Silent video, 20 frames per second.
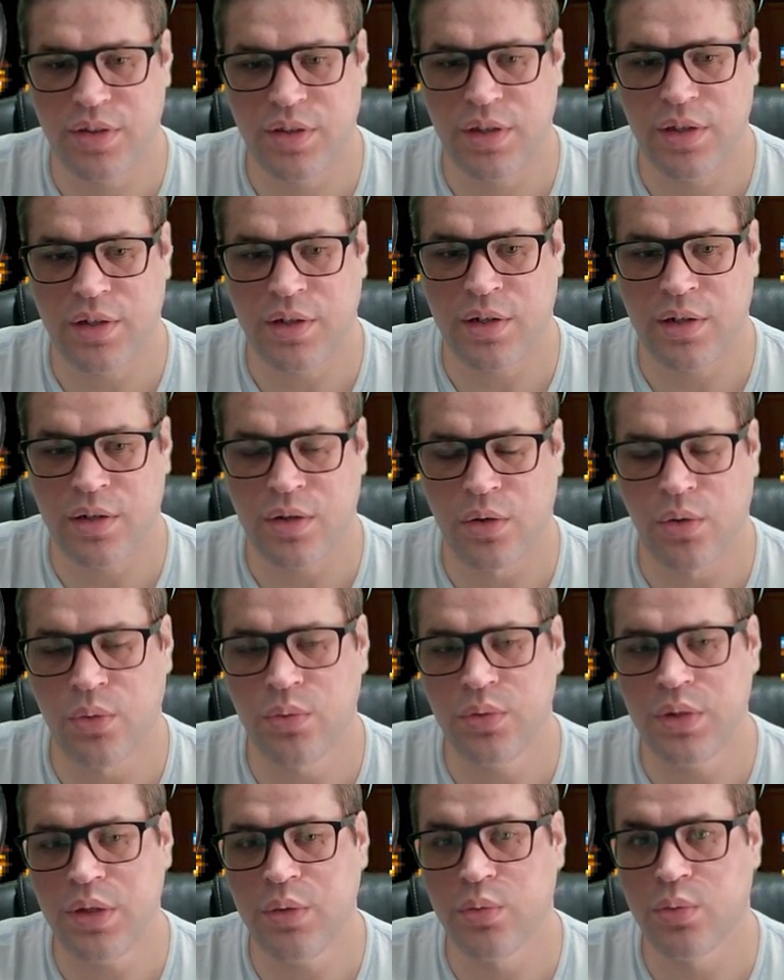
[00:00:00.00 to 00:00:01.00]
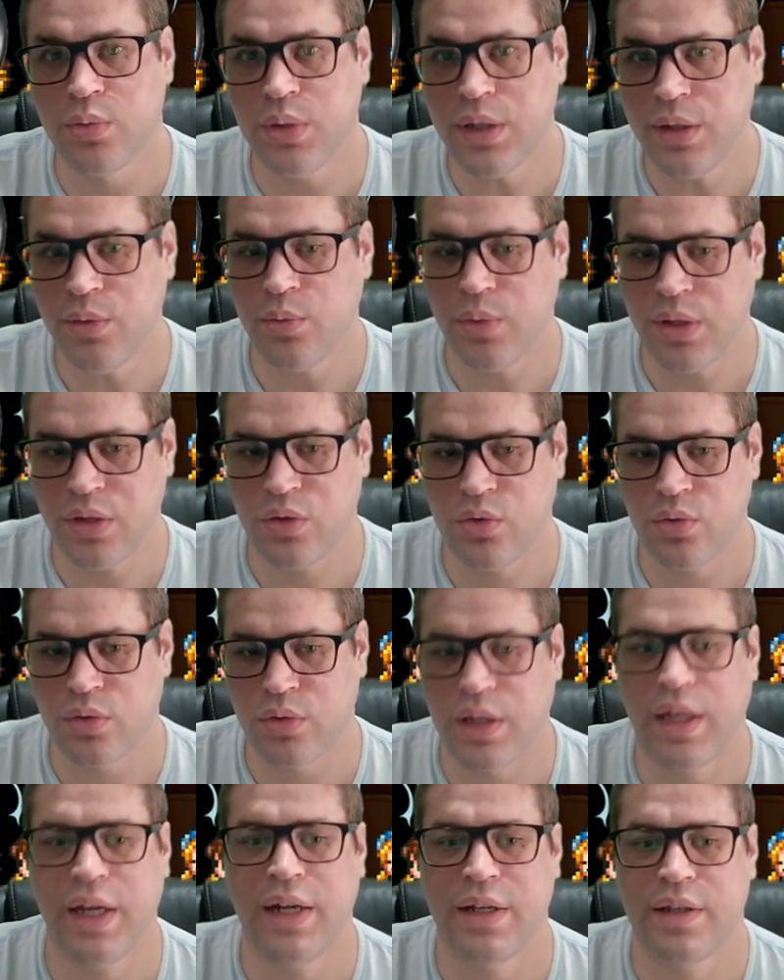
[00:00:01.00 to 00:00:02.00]
and they are only really weak to
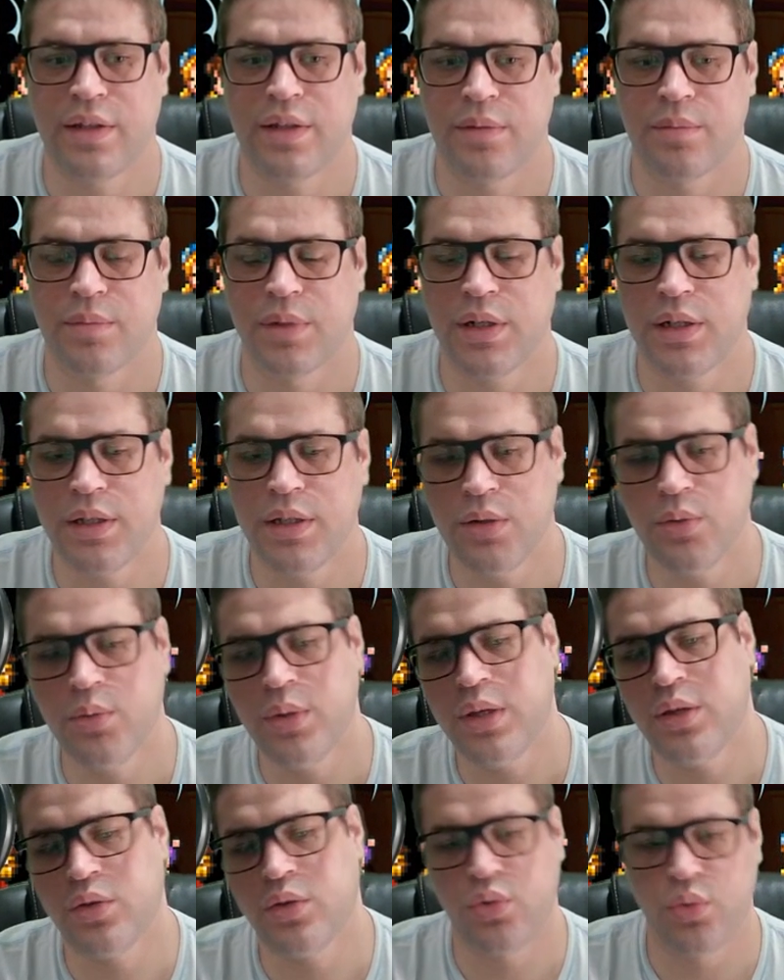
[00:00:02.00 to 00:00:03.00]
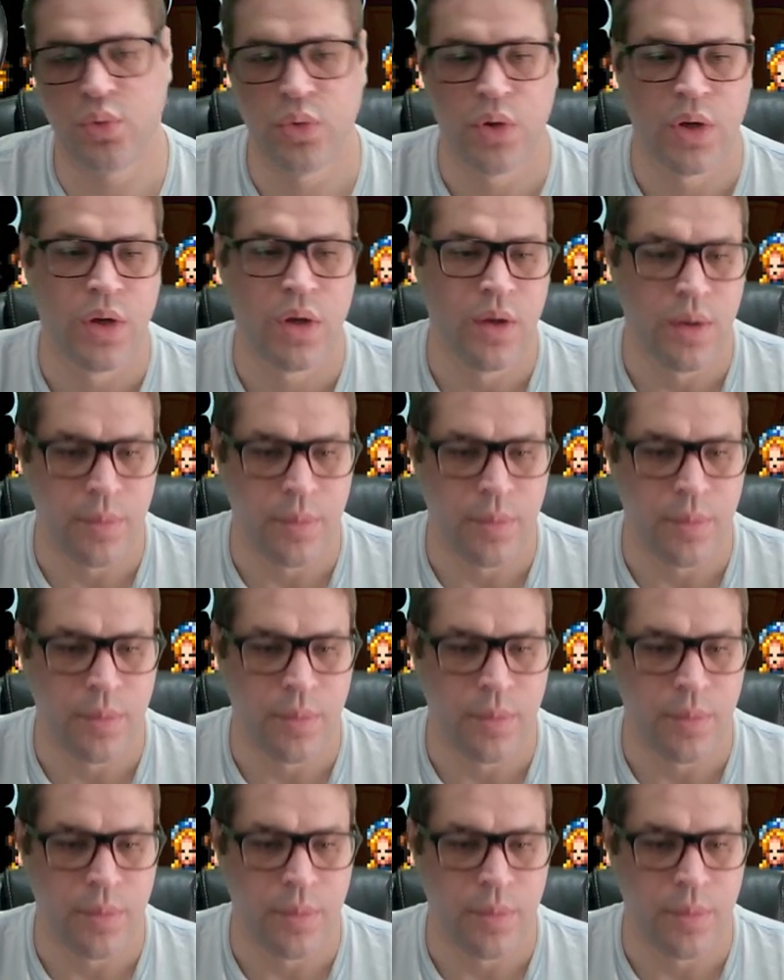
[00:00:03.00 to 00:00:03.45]
lightning, but a little weak to